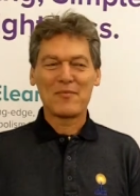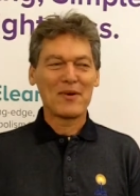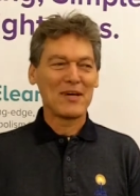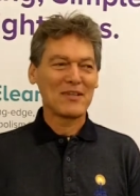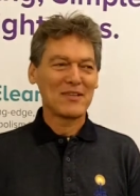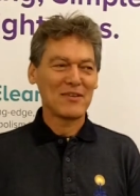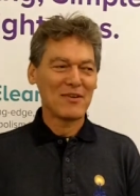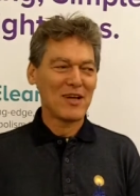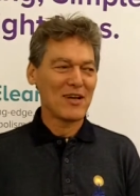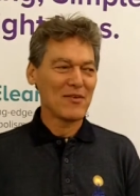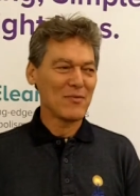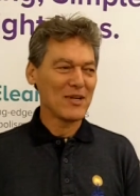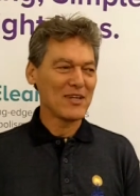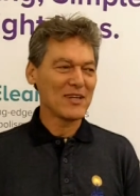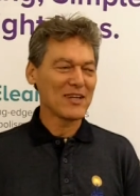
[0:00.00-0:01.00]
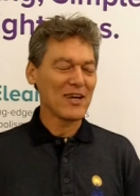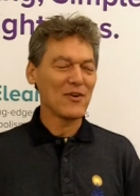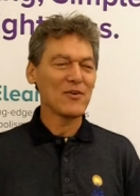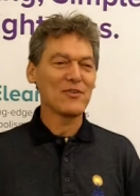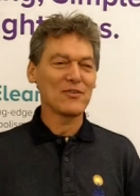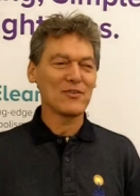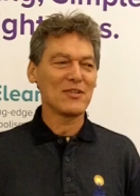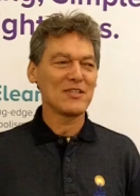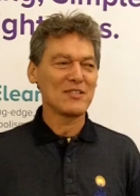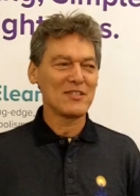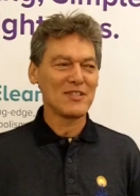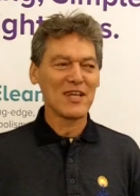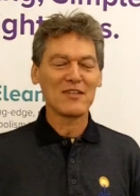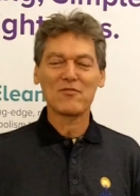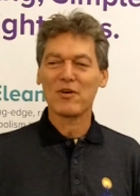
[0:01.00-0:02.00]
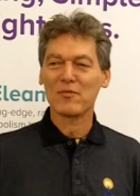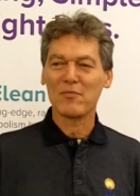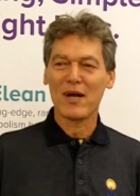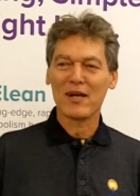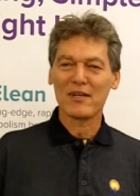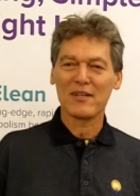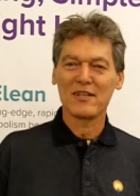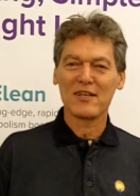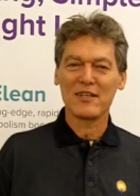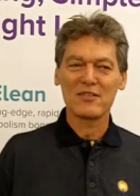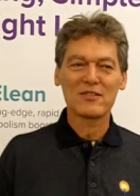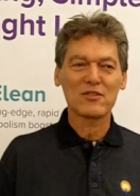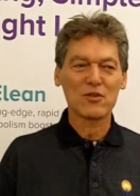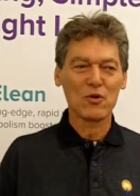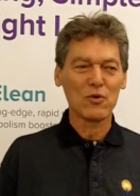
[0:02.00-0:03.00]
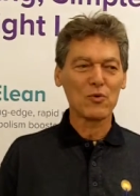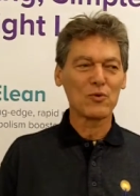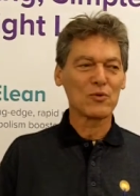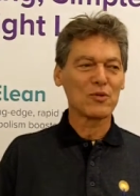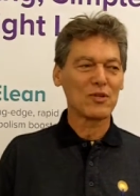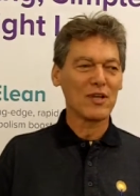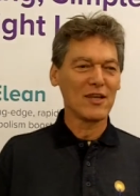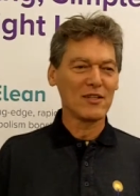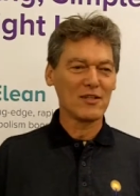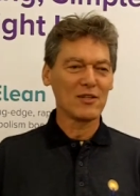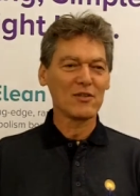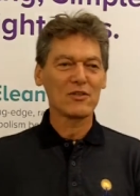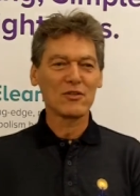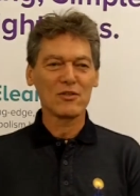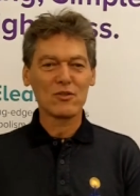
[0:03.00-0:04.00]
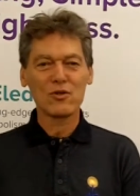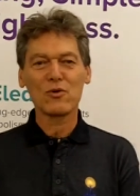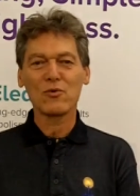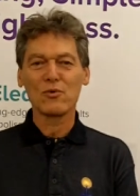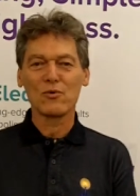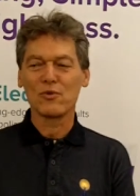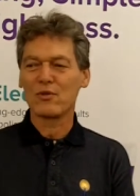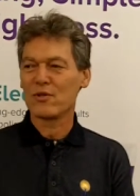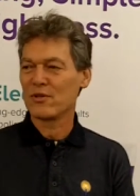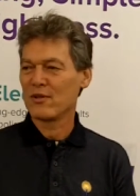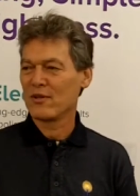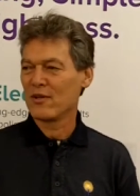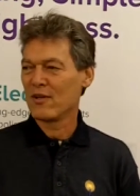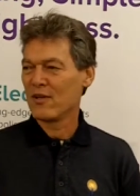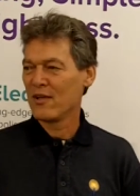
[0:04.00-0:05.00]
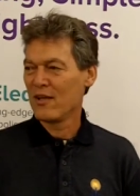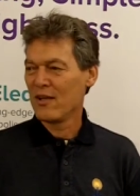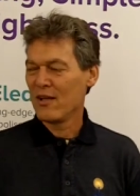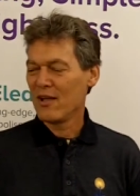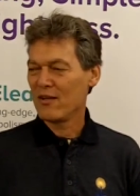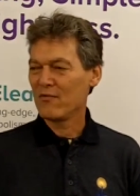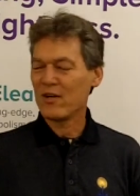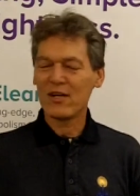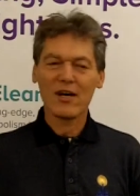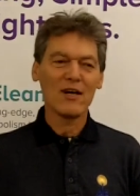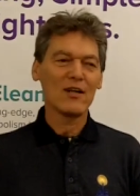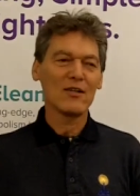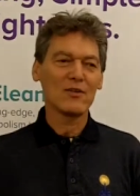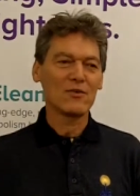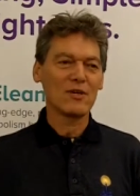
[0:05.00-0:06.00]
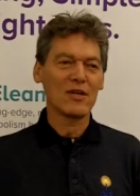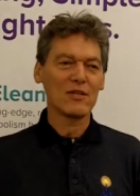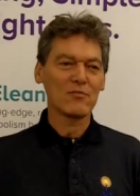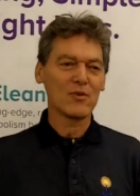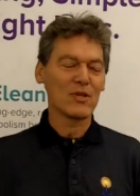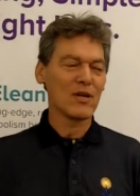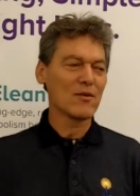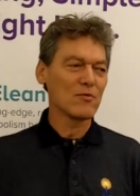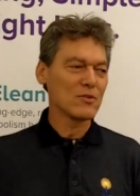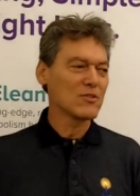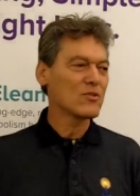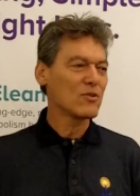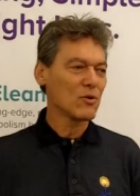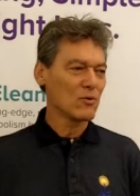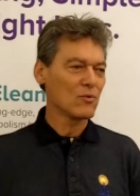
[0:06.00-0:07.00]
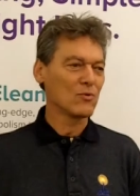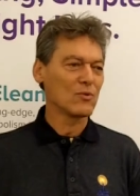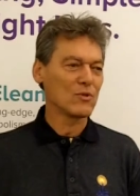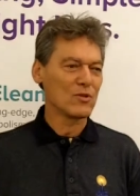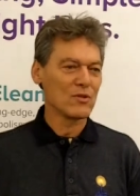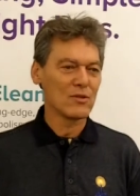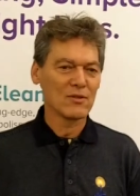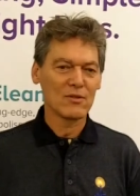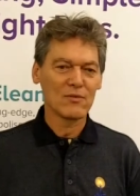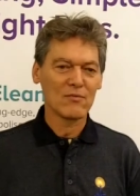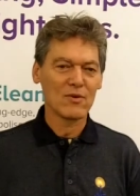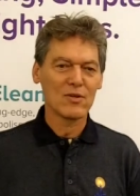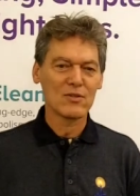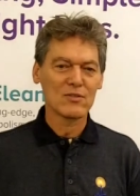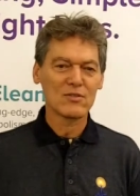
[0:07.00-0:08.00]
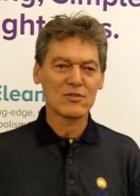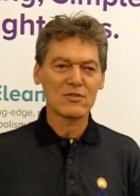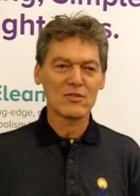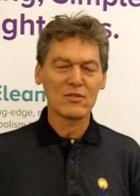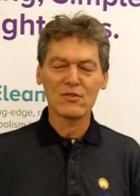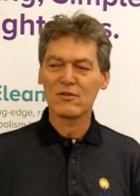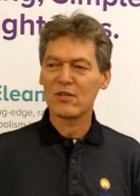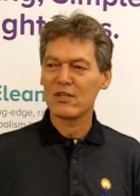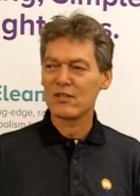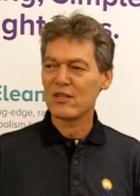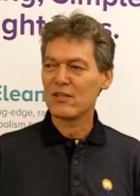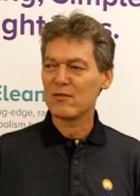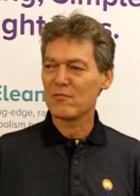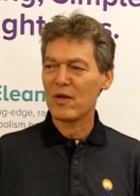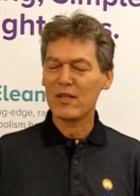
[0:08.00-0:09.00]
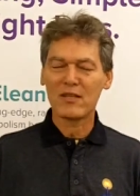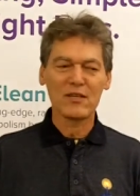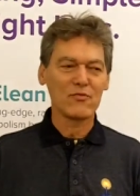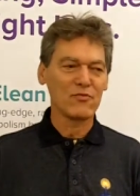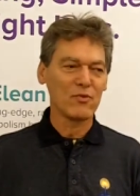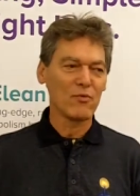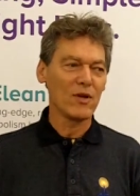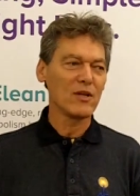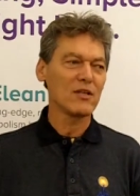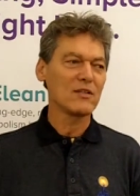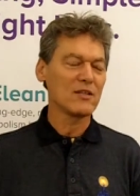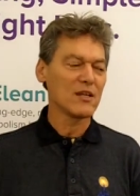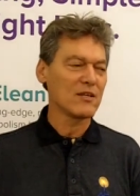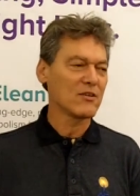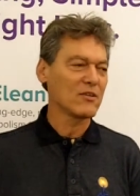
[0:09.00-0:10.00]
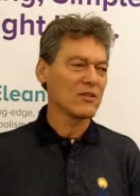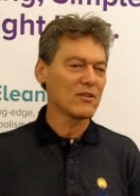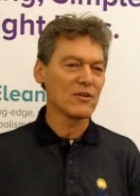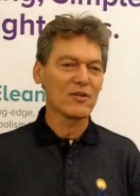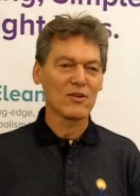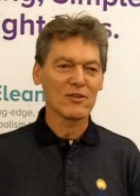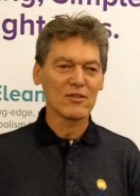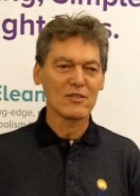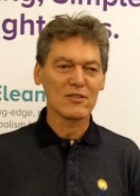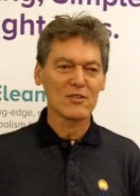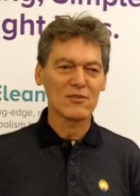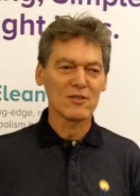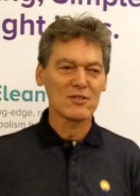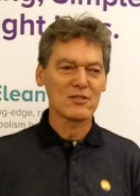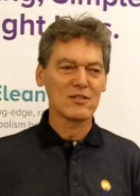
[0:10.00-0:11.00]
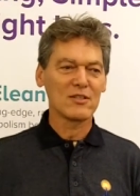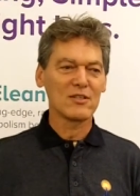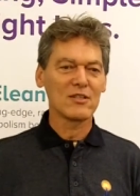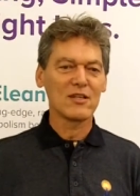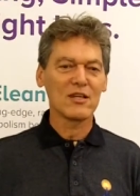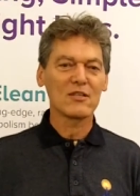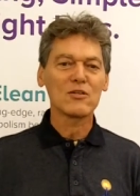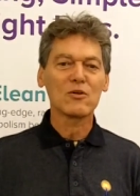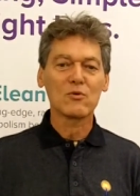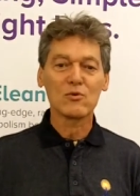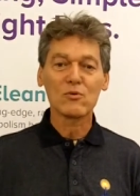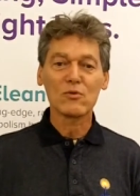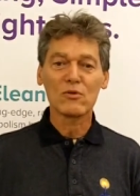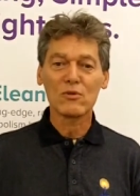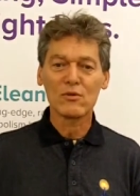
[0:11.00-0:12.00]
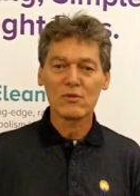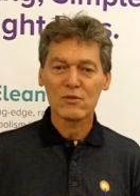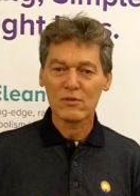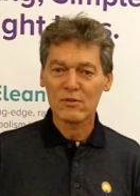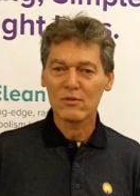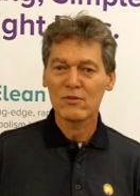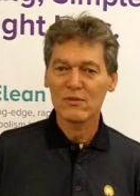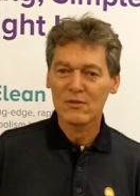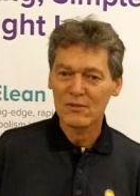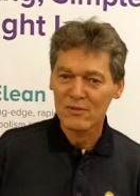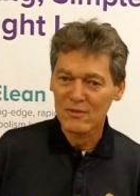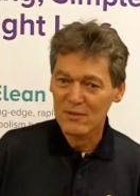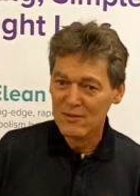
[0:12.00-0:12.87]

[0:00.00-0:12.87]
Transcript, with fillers: But I want to go into this network marketing is caught and not taught. And when I look at what I was taught, was to it didn't matter if you were in integrity or not, as long as you didn't get caught. Oh.